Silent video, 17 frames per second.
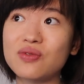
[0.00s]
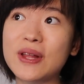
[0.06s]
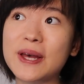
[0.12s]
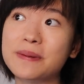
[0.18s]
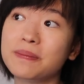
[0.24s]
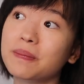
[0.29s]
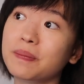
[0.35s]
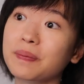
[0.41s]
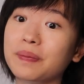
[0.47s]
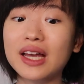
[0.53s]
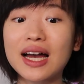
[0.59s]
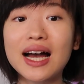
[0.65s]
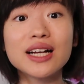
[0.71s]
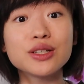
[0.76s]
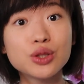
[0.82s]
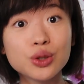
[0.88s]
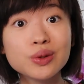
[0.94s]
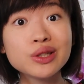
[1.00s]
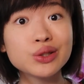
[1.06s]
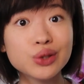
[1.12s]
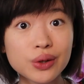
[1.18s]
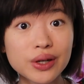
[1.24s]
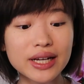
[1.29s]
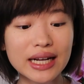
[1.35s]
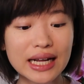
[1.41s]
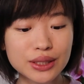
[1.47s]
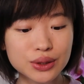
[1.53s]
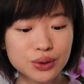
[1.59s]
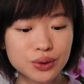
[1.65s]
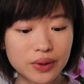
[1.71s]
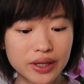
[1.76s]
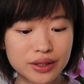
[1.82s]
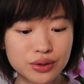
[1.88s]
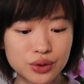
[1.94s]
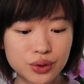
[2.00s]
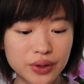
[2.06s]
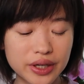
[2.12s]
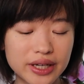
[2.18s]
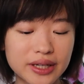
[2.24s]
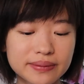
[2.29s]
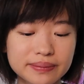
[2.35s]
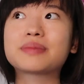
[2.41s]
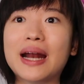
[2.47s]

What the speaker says: Like, I do enjoy it. I do quite enjoy it.